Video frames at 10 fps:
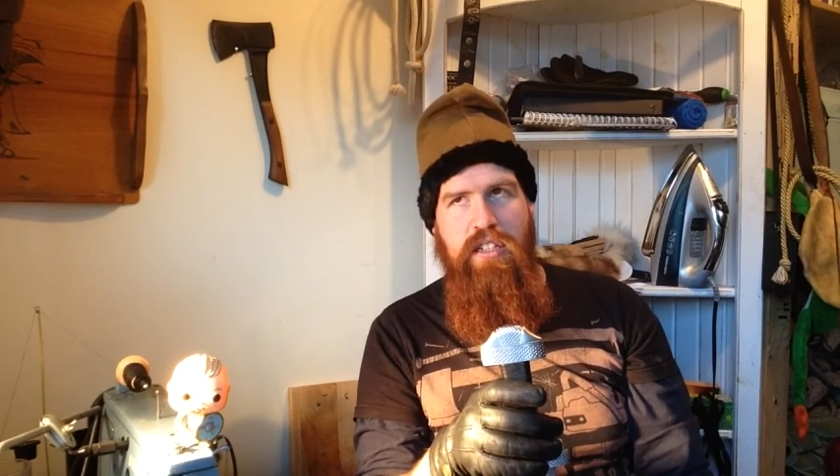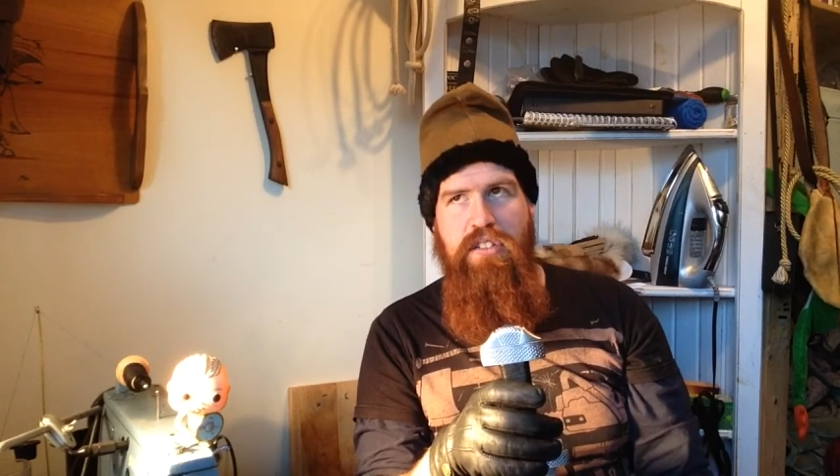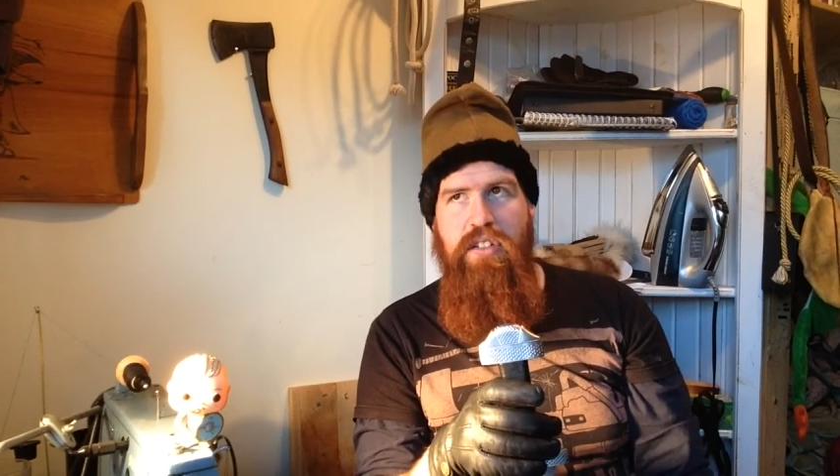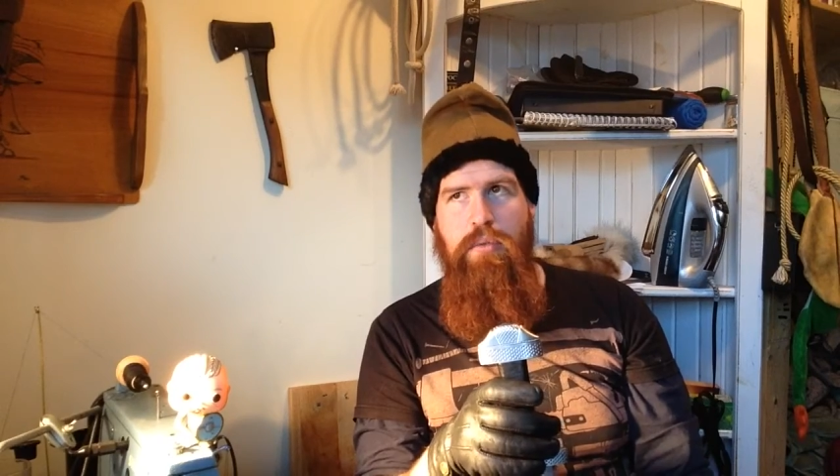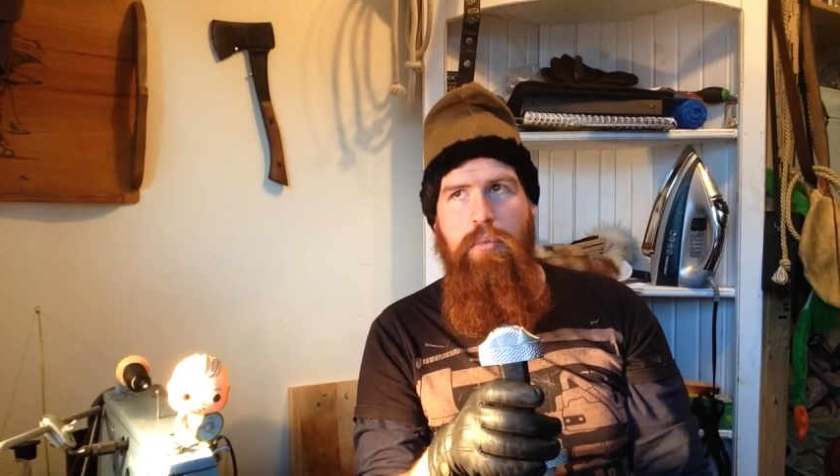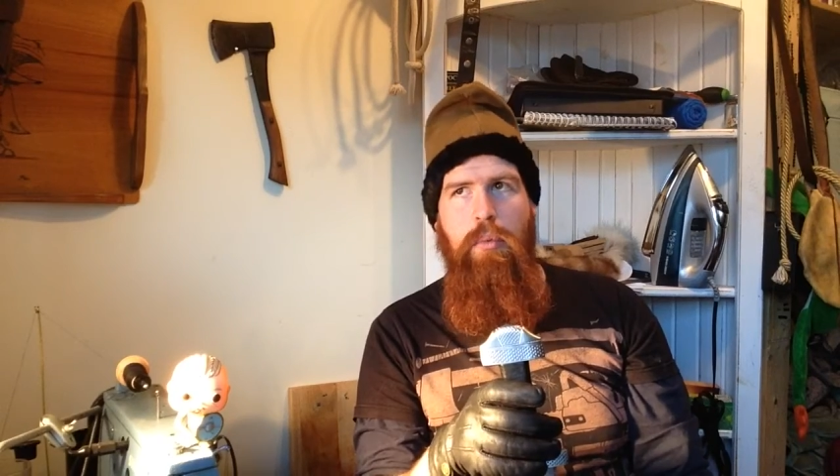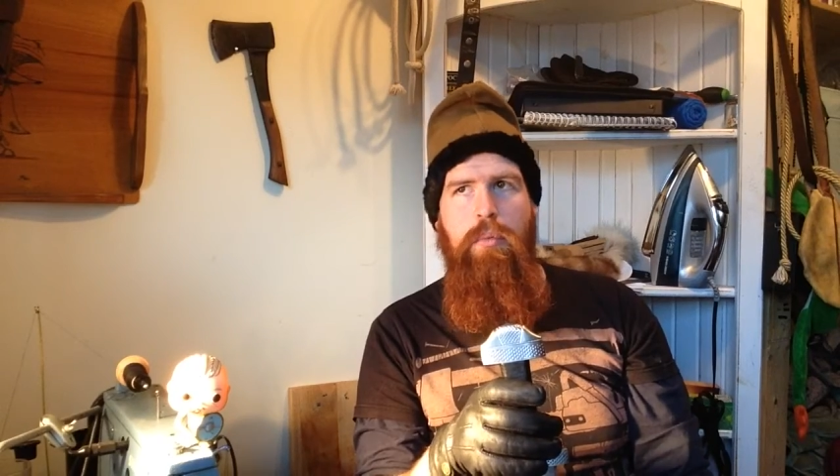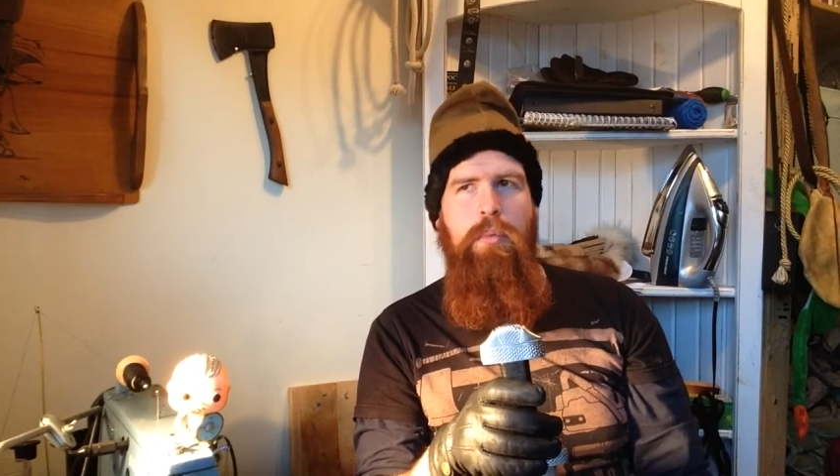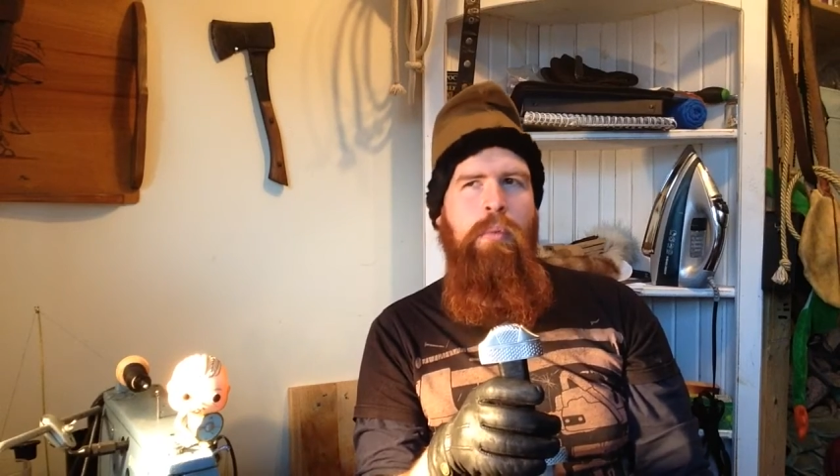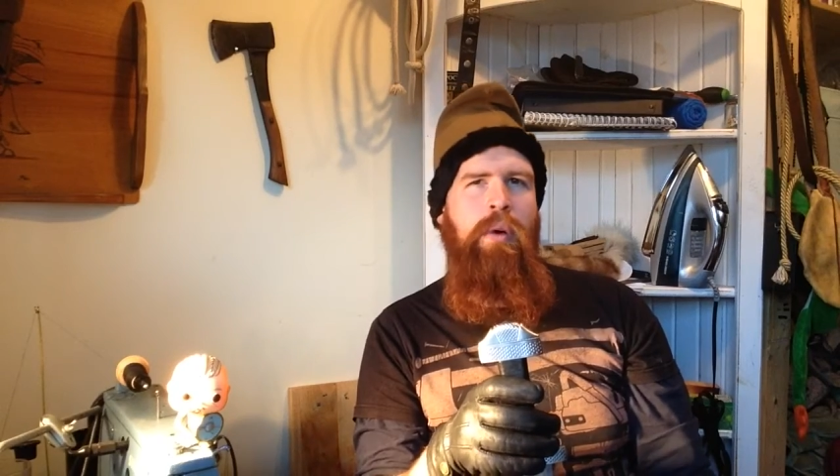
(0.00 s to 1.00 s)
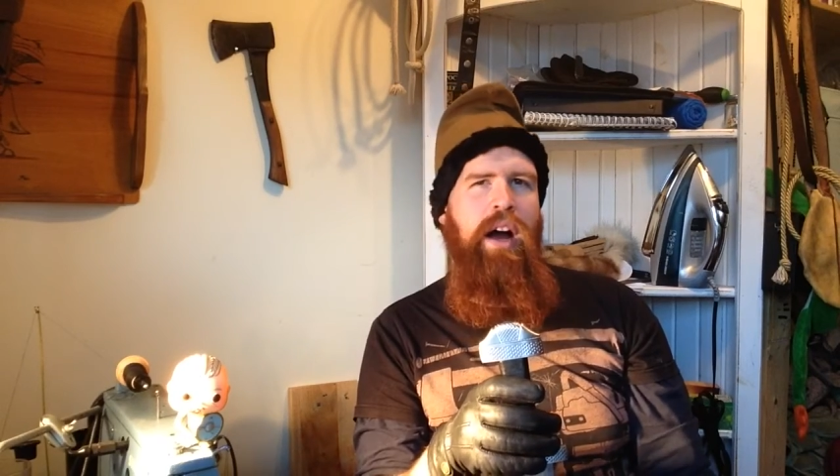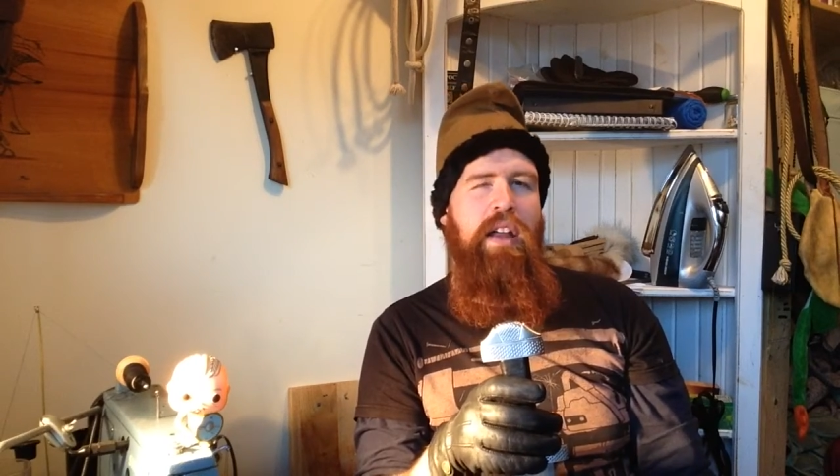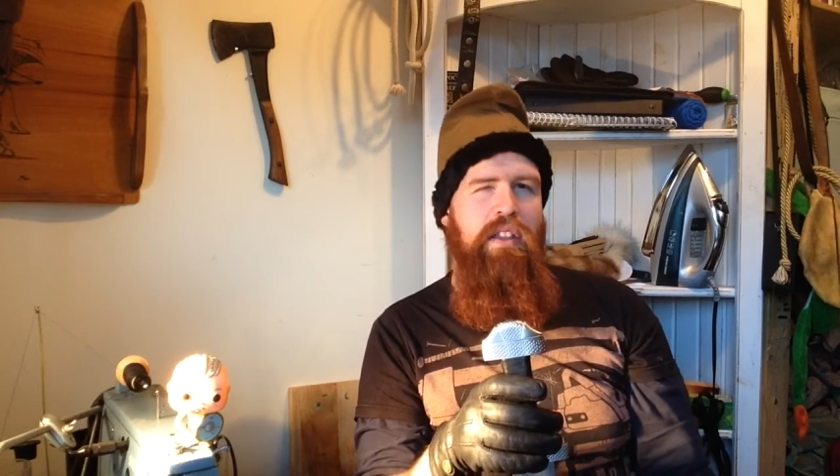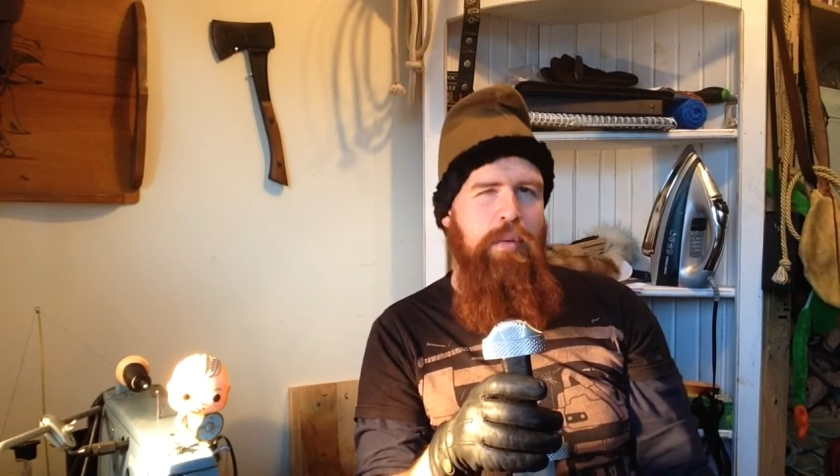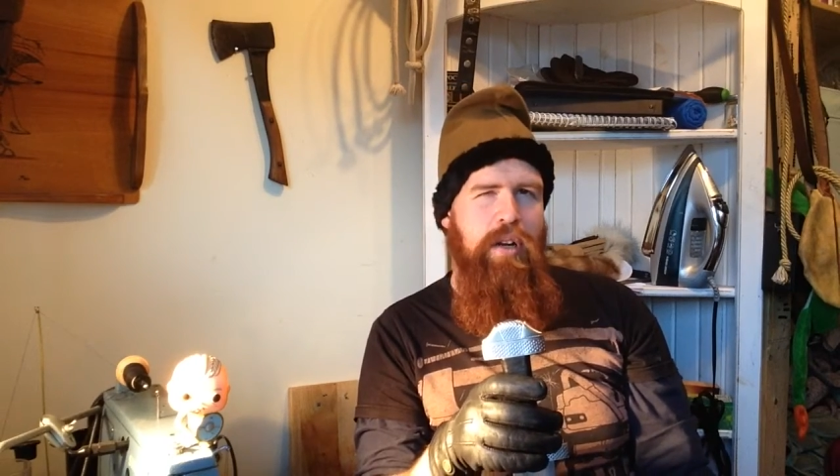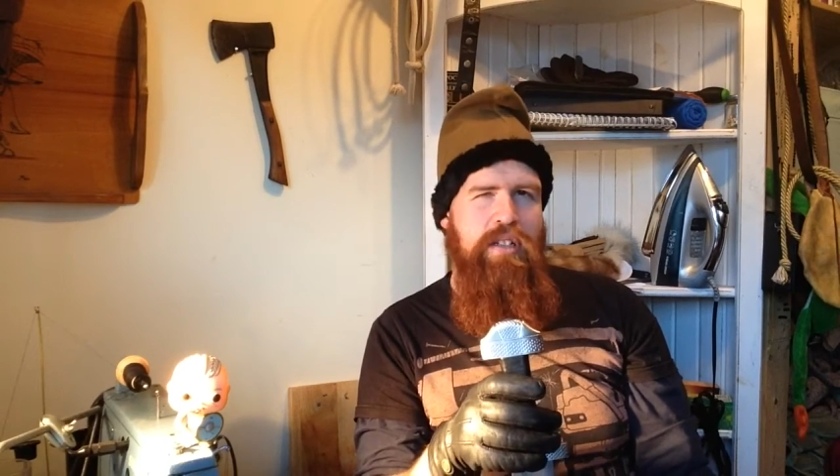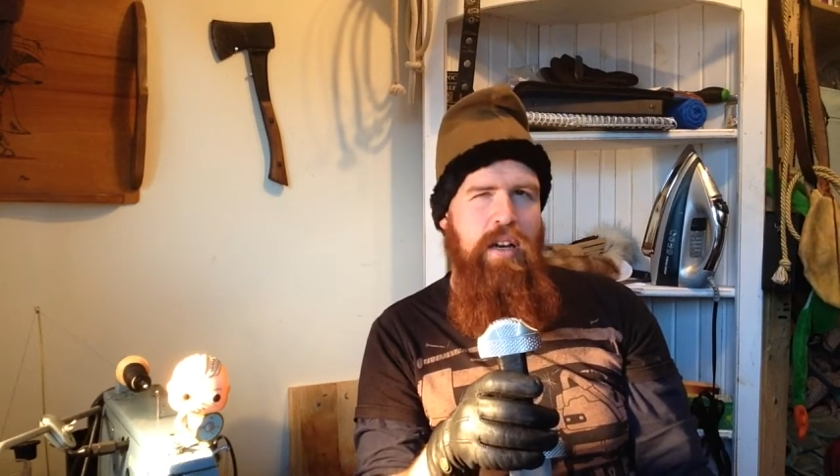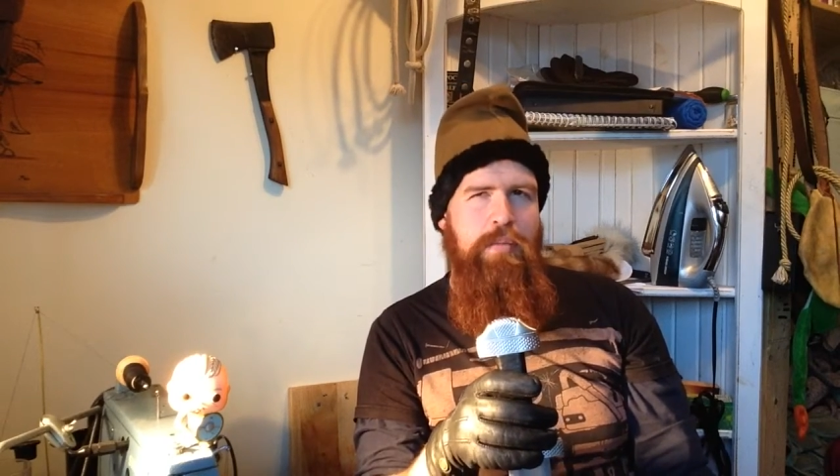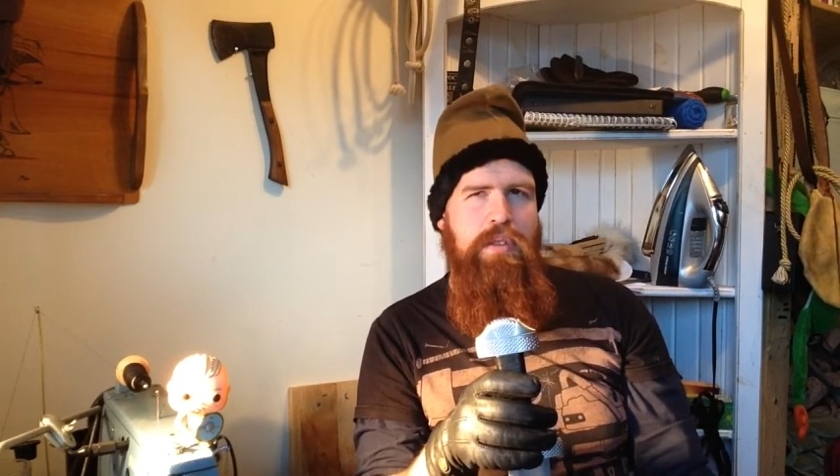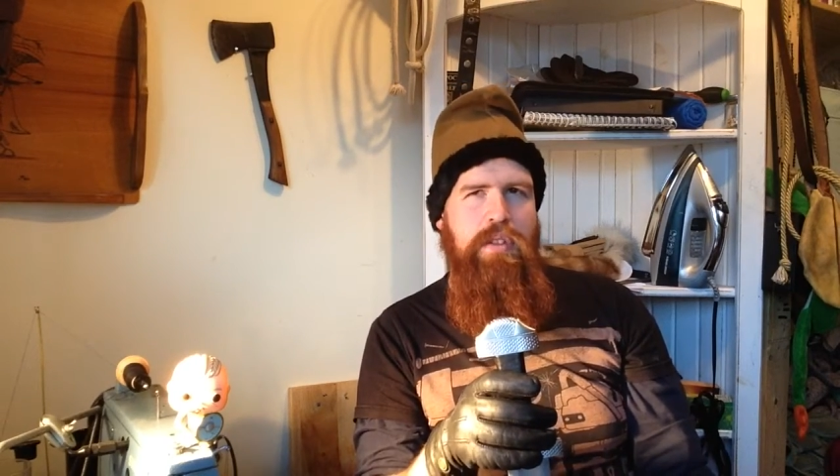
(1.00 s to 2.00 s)
see why they would
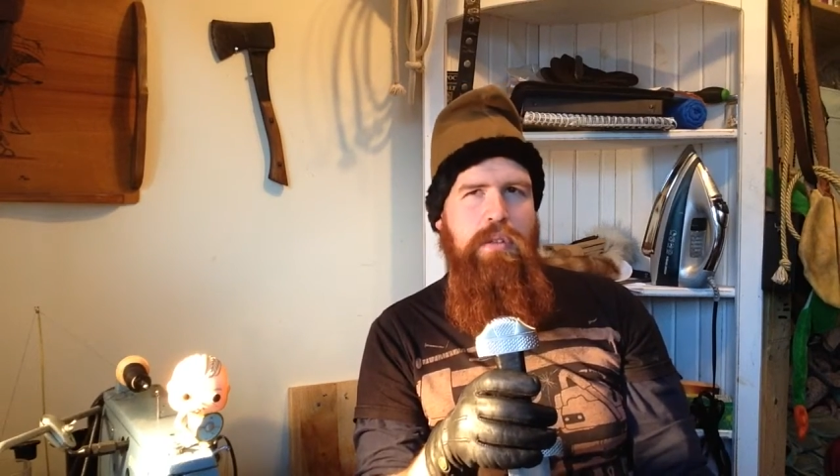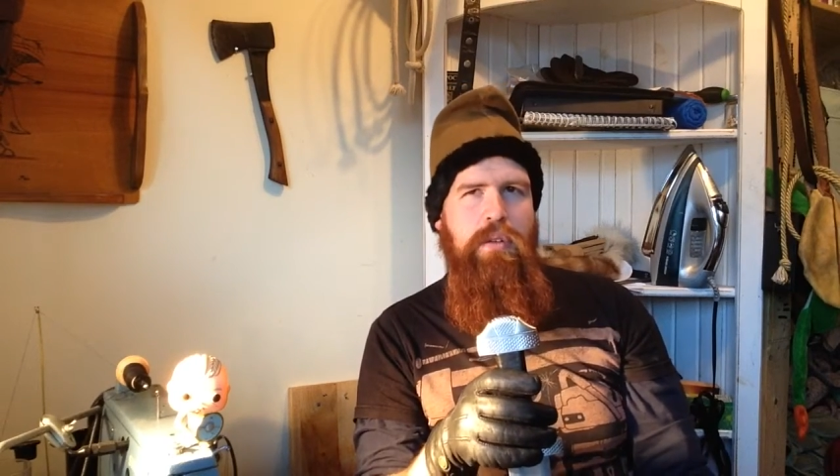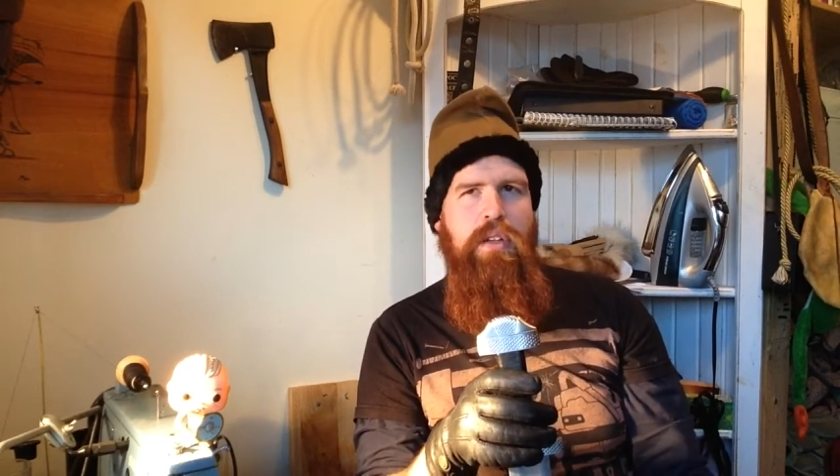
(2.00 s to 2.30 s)
attempt to.